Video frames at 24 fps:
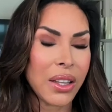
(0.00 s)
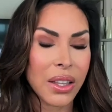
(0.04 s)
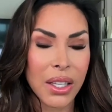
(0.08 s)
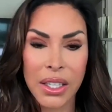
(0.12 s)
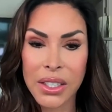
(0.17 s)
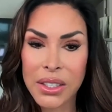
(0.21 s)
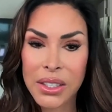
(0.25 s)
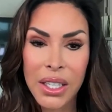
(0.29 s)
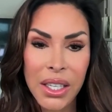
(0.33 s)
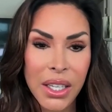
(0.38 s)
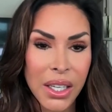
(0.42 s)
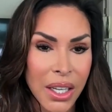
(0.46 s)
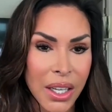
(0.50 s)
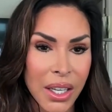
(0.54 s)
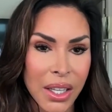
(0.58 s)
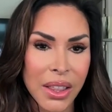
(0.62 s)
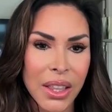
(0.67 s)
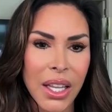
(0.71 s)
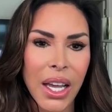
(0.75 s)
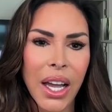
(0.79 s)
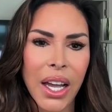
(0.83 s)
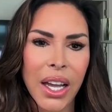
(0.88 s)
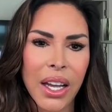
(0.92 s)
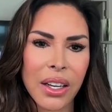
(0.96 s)
Latina at
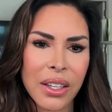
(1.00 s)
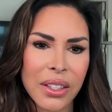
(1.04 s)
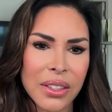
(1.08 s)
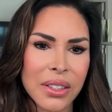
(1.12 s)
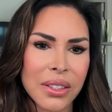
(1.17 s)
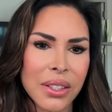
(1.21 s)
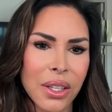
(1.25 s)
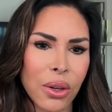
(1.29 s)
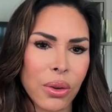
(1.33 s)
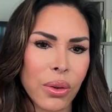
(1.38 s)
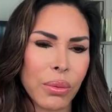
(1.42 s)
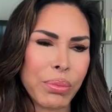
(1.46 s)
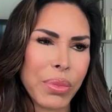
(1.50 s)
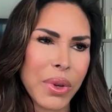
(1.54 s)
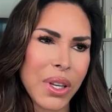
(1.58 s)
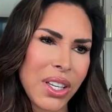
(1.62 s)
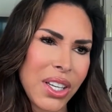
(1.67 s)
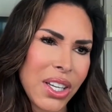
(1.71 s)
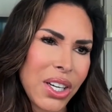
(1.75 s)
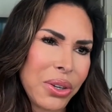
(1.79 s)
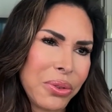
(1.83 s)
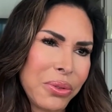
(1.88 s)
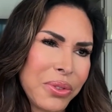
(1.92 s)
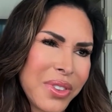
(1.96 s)
that. So, but
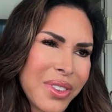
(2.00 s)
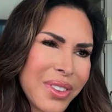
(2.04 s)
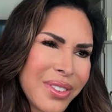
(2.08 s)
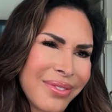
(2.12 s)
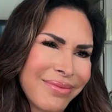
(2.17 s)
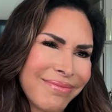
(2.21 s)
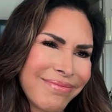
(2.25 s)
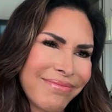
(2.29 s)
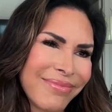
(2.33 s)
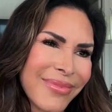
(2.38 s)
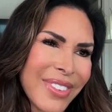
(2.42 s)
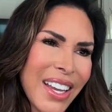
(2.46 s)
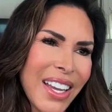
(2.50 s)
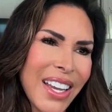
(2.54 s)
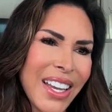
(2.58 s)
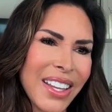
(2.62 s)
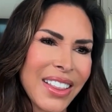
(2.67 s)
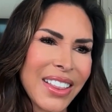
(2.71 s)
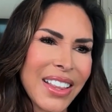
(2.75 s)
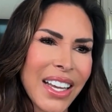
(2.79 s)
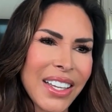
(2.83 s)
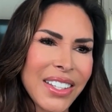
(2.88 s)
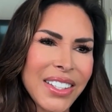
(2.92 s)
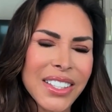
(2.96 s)

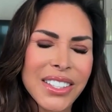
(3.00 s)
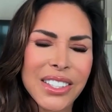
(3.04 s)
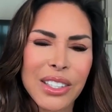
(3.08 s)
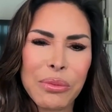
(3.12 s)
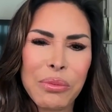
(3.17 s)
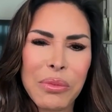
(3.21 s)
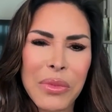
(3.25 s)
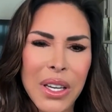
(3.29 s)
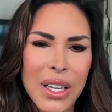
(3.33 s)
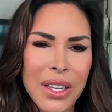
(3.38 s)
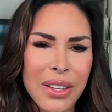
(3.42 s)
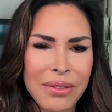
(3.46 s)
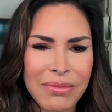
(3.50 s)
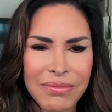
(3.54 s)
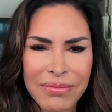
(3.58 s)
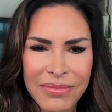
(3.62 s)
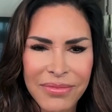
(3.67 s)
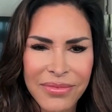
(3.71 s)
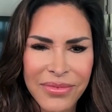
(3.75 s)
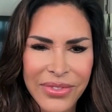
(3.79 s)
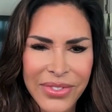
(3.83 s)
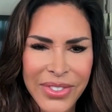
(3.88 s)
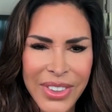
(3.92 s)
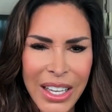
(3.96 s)
that doesn't mean
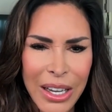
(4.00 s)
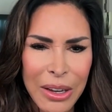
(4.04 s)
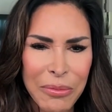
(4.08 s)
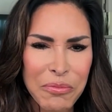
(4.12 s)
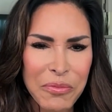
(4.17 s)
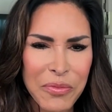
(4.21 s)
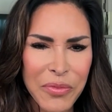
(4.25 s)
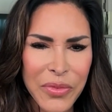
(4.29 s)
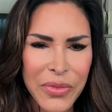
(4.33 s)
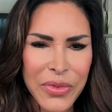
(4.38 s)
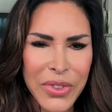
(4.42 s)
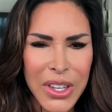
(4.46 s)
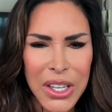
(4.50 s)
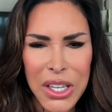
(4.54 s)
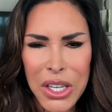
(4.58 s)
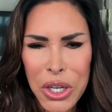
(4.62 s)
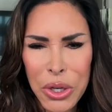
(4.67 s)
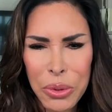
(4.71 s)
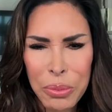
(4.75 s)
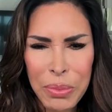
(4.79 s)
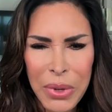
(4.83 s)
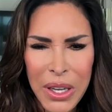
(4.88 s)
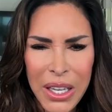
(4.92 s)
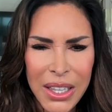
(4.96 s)
that,
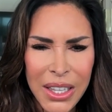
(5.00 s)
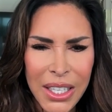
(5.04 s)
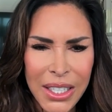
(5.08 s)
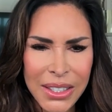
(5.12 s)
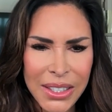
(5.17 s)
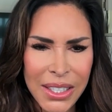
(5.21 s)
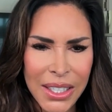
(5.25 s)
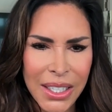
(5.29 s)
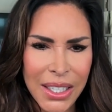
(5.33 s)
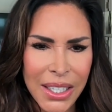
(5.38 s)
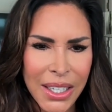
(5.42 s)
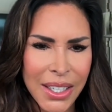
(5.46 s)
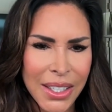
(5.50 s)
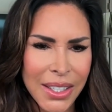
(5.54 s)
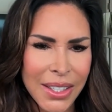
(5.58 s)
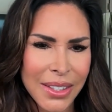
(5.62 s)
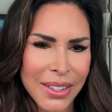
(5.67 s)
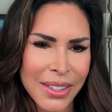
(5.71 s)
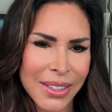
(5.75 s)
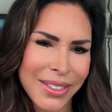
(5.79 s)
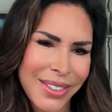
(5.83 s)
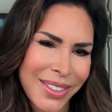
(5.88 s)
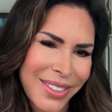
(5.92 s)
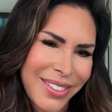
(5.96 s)
being Latina
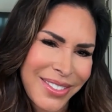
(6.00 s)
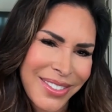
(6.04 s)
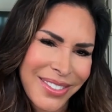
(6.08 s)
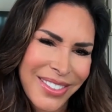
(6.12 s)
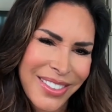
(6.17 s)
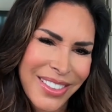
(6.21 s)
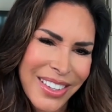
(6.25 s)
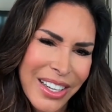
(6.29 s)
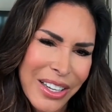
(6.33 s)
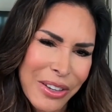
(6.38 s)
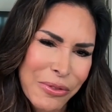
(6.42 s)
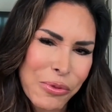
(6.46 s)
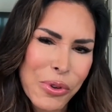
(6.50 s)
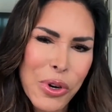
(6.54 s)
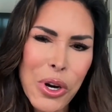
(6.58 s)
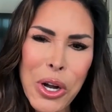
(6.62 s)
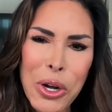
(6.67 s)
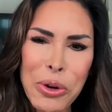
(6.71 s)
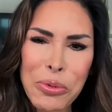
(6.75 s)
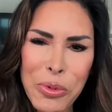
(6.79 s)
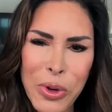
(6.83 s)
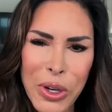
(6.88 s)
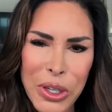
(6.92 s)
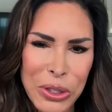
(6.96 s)
is, we're
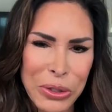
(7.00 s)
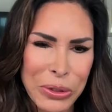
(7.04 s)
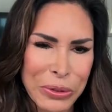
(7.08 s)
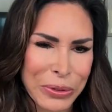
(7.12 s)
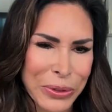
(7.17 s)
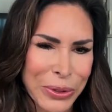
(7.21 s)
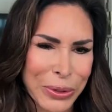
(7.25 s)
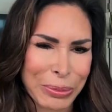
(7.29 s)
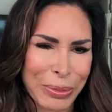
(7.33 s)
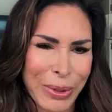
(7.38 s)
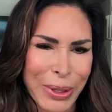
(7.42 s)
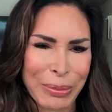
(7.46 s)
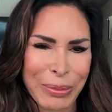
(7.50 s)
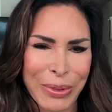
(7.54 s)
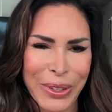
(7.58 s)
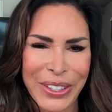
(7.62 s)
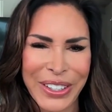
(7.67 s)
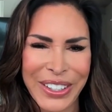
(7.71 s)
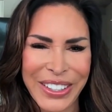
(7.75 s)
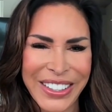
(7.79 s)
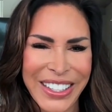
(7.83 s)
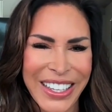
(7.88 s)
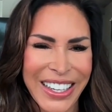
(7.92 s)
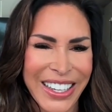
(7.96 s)
all wonderful
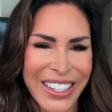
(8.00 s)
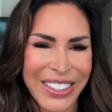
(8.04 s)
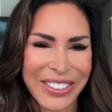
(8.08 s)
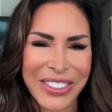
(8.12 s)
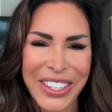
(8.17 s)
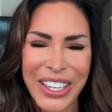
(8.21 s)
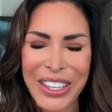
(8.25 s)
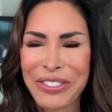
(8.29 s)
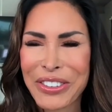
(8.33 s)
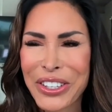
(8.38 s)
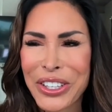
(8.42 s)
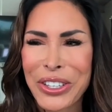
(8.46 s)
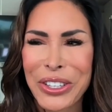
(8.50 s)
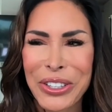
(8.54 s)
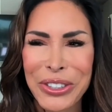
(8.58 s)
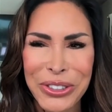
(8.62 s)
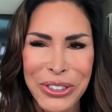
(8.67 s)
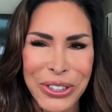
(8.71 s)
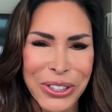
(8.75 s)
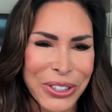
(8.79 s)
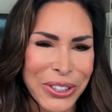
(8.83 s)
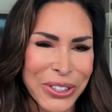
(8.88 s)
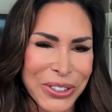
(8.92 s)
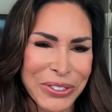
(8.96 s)
people, whatever
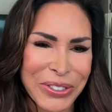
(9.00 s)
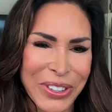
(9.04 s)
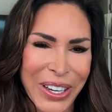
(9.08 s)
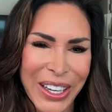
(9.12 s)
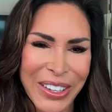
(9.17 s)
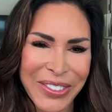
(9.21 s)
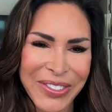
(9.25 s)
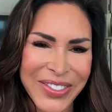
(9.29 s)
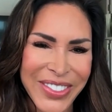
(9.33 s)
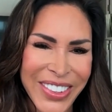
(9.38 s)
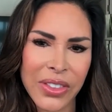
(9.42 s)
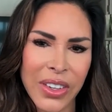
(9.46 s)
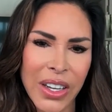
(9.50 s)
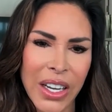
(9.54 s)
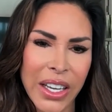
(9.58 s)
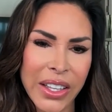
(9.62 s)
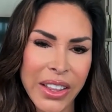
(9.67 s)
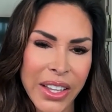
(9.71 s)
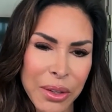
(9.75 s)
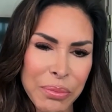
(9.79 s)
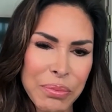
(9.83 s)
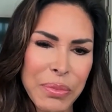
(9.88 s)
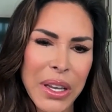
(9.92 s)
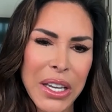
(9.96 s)
culture you're from. I
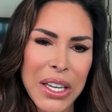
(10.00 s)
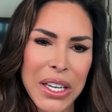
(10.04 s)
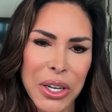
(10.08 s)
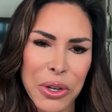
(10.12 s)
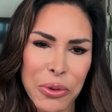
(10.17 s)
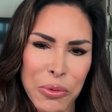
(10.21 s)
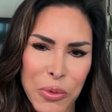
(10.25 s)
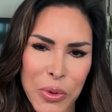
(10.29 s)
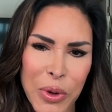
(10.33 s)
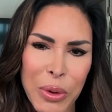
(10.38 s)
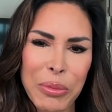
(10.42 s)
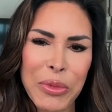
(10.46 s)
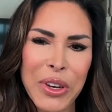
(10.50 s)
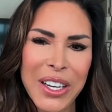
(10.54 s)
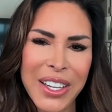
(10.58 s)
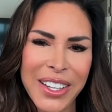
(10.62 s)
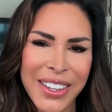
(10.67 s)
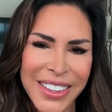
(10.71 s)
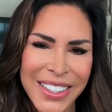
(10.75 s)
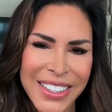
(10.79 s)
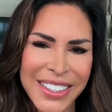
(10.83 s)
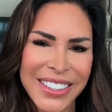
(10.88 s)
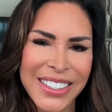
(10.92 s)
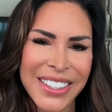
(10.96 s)
think being a woman in
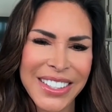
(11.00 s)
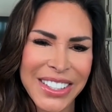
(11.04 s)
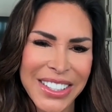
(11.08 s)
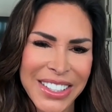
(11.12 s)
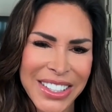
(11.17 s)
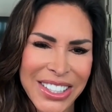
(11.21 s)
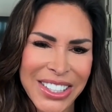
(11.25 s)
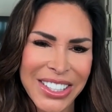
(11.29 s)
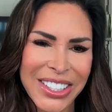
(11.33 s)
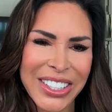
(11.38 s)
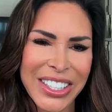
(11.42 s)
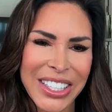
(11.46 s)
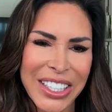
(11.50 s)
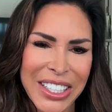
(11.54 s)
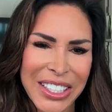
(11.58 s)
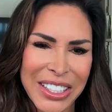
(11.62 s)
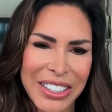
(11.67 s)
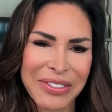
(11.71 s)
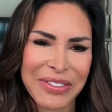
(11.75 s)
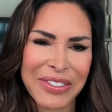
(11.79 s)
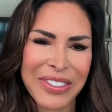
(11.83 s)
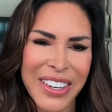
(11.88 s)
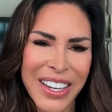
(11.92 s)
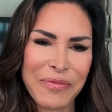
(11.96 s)
this industry
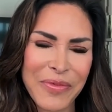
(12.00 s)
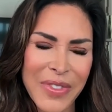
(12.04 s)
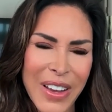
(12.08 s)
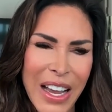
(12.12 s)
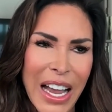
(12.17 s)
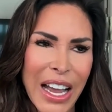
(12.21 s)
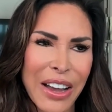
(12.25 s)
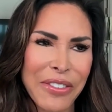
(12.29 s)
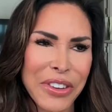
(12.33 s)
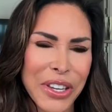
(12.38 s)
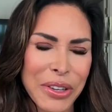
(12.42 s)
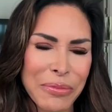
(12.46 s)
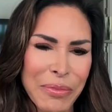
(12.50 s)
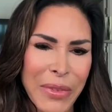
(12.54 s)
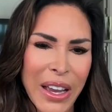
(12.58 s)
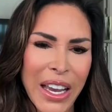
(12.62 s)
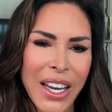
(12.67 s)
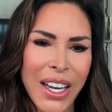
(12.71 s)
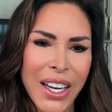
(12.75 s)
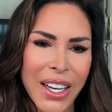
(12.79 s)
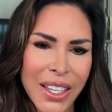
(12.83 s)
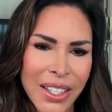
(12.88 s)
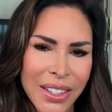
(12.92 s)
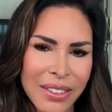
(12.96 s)
and having
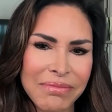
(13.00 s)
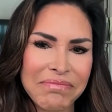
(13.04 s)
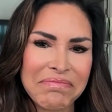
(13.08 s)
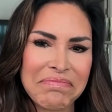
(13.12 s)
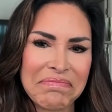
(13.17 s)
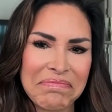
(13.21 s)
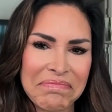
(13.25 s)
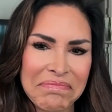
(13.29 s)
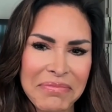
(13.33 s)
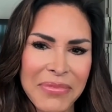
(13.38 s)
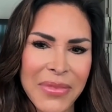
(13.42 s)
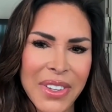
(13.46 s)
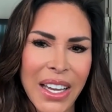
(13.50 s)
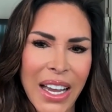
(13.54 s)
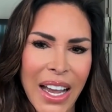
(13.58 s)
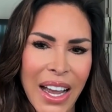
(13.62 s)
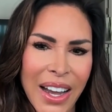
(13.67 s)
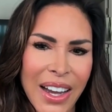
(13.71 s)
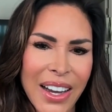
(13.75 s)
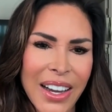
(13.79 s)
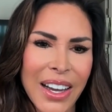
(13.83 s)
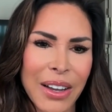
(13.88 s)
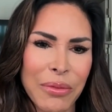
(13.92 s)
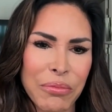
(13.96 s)
made it, yeah,
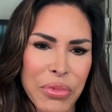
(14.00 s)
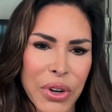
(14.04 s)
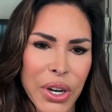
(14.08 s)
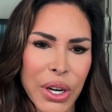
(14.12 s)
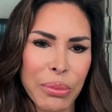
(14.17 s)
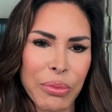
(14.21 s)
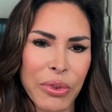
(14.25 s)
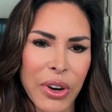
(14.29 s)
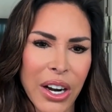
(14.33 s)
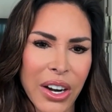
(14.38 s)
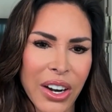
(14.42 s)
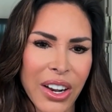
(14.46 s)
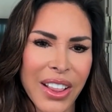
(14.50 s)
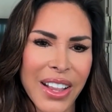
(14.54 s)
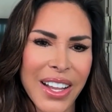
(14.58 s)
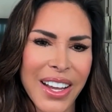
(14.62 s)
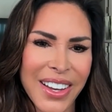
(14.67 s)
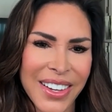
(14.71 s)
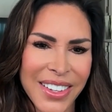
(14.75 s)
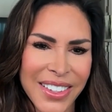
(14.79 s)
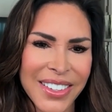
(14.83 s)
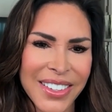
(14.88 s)
I'm pretty proud of that.